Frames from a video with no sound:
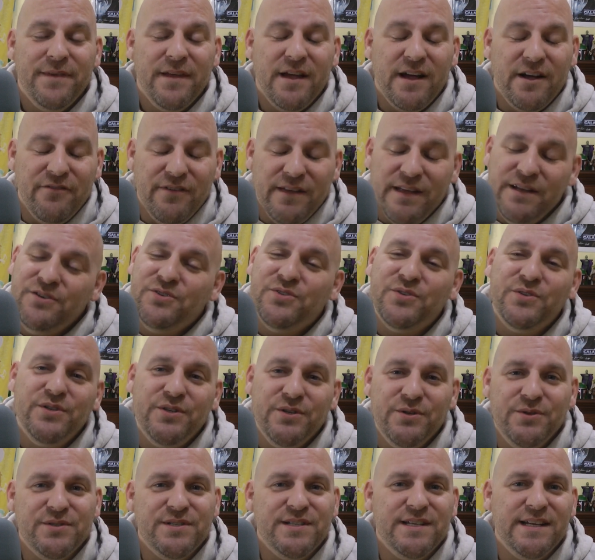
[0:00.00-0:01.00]
of
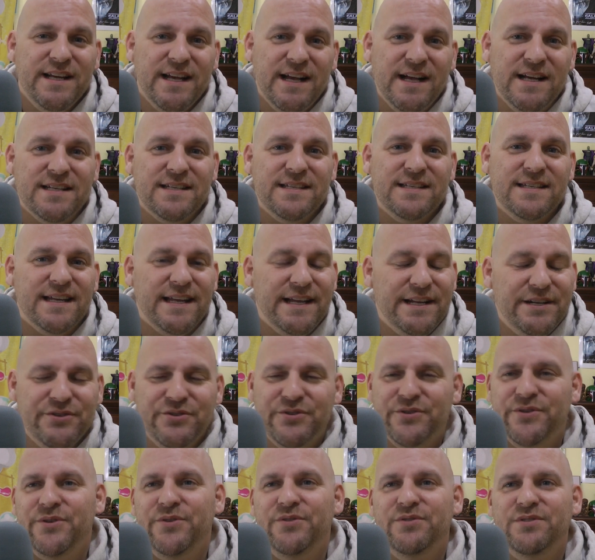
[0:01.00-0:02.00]
introducing us,
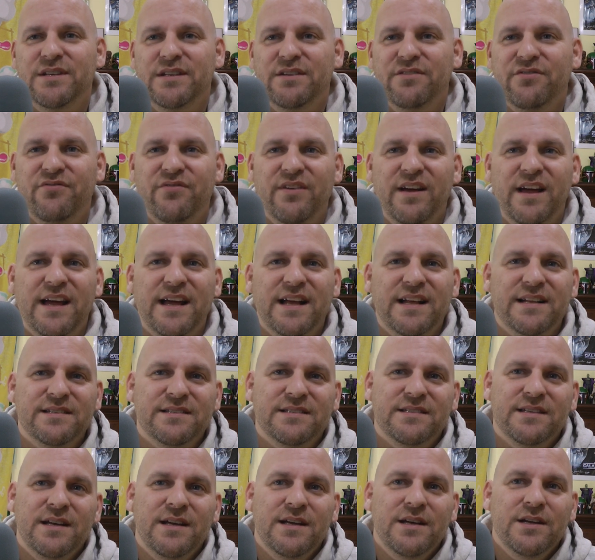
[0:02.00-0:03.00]
introducing
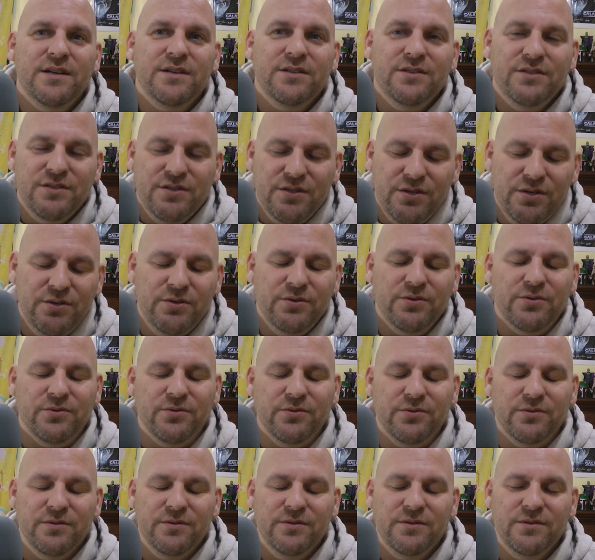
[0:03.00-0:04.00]
fans
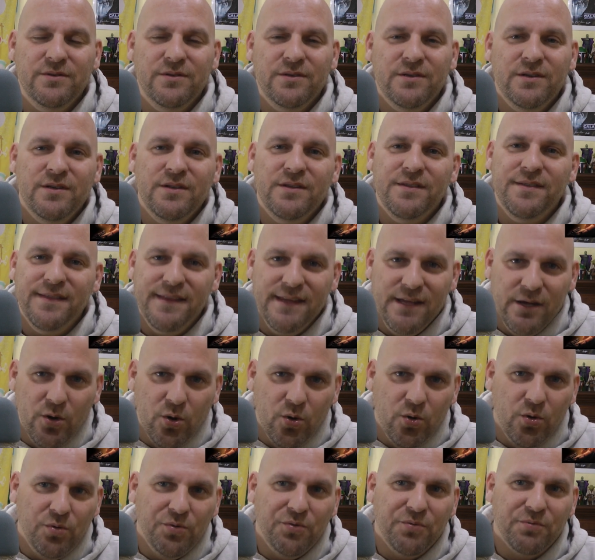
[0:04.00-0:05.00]
to the
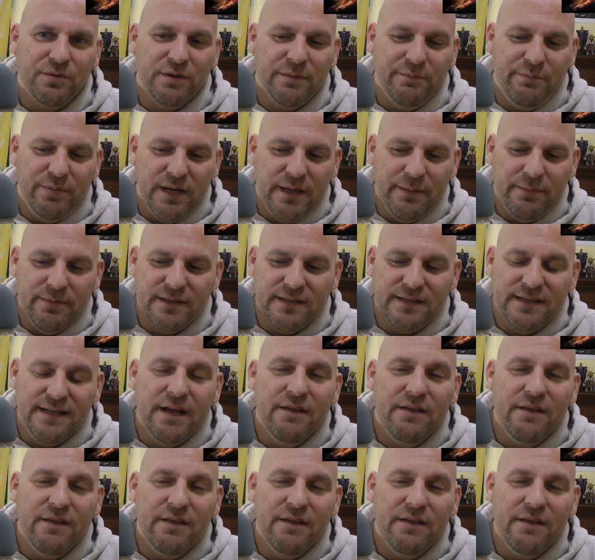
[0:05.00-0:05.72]
Old Republic.